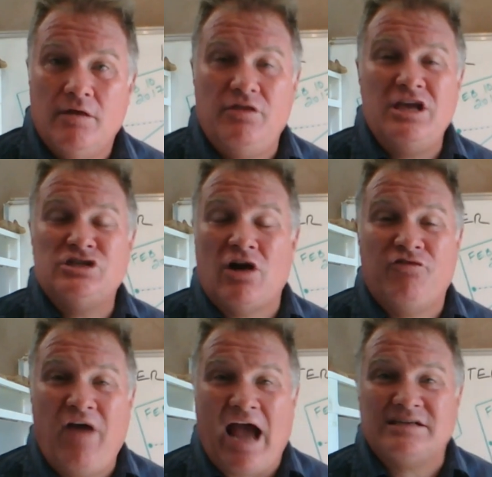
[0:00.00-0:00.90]
These are
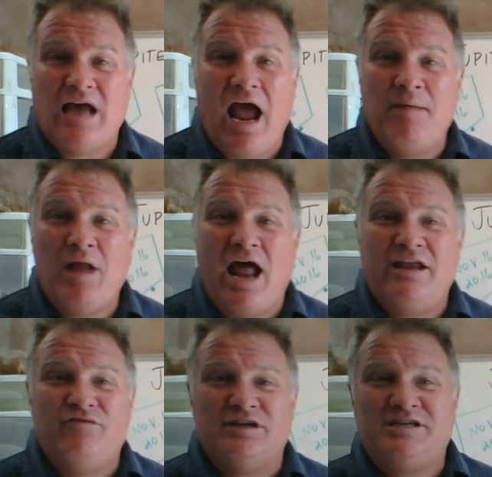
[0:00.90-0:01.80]
facts. I am not
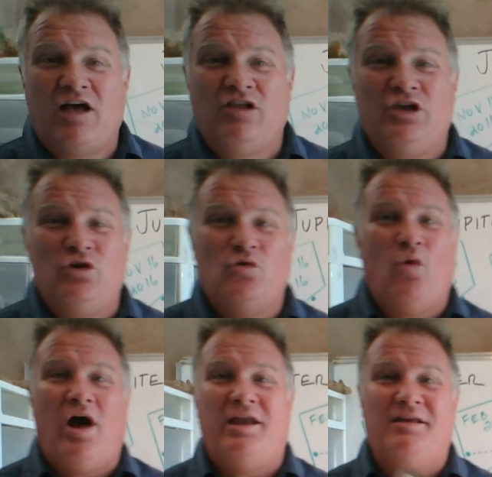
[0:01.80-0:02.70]
even telling you
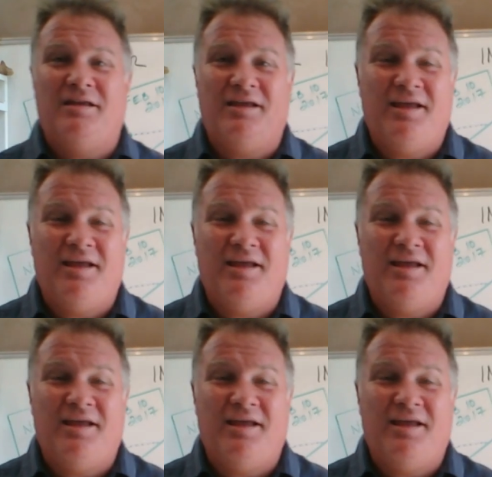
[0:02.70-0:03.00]
what